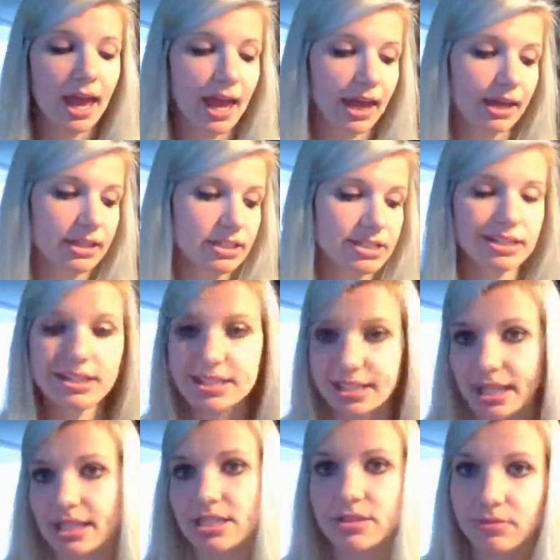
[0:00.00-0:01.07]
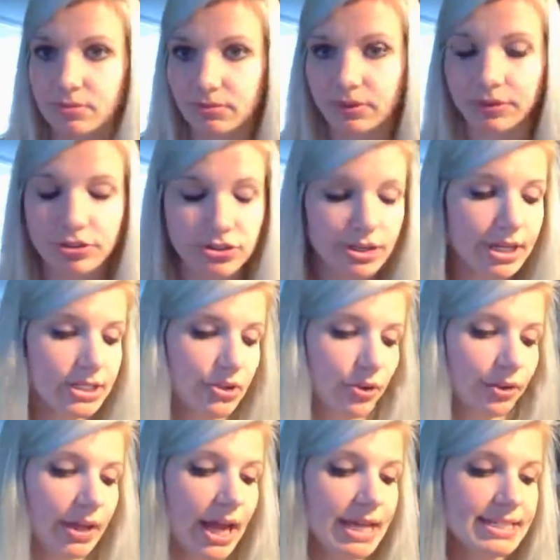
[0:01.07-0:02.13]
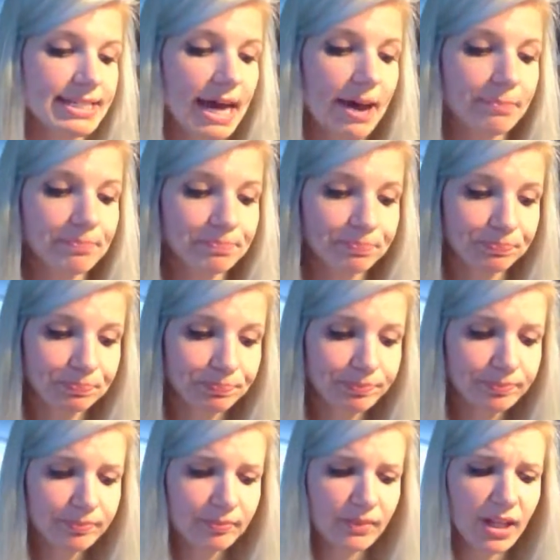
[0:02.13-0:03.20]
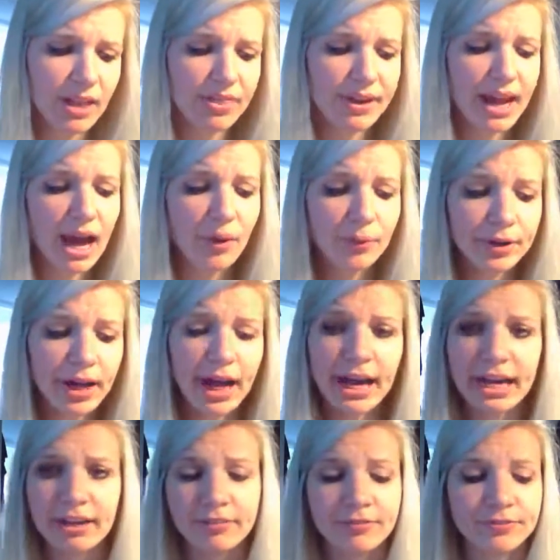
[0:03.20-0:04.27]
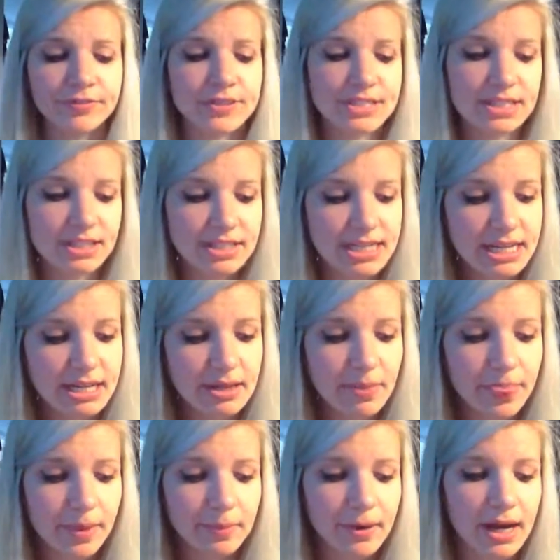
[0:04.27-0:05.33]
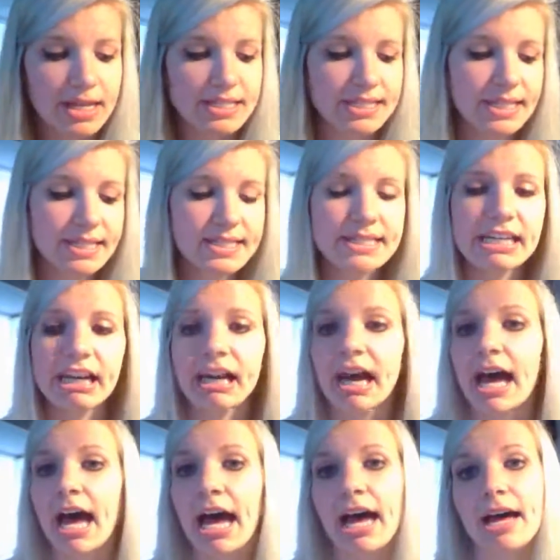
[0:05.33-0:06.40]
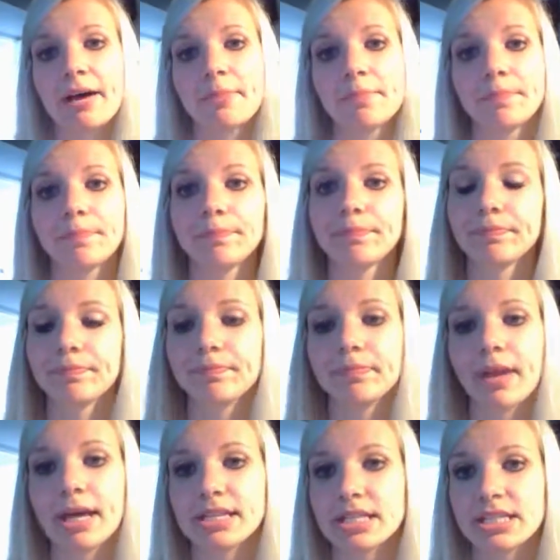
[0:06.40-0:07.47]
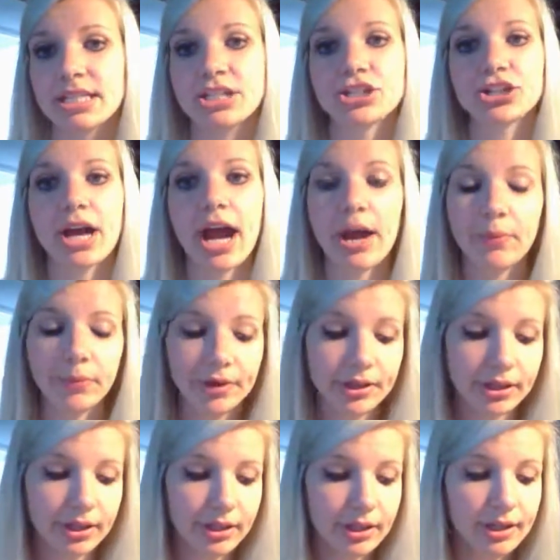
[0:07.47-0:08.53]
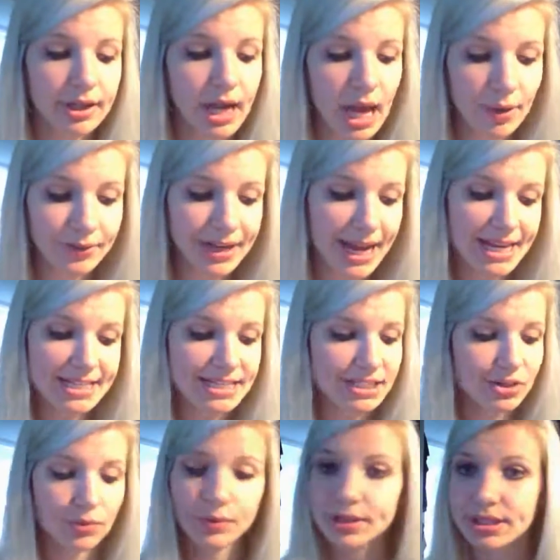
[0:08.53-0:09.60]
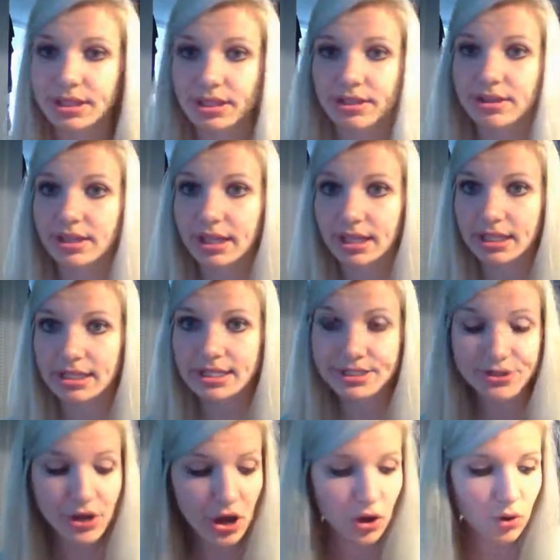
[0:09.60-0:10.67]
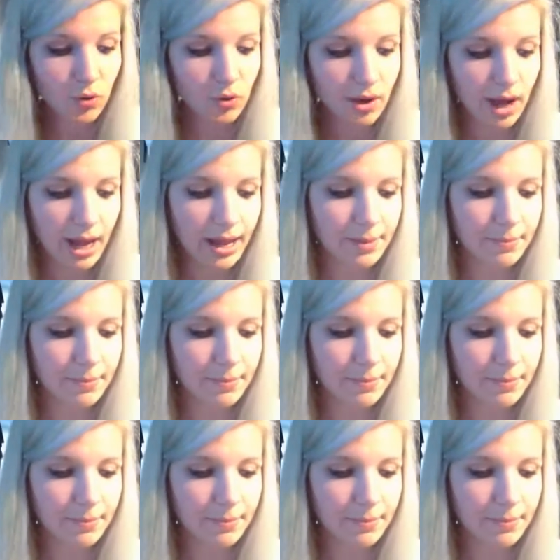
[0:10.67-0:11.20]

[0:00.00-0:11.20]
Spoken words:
And in this case, we would do it as a whole class. And then how would I facilitate the process? As a teacher, I would ask what the kids know,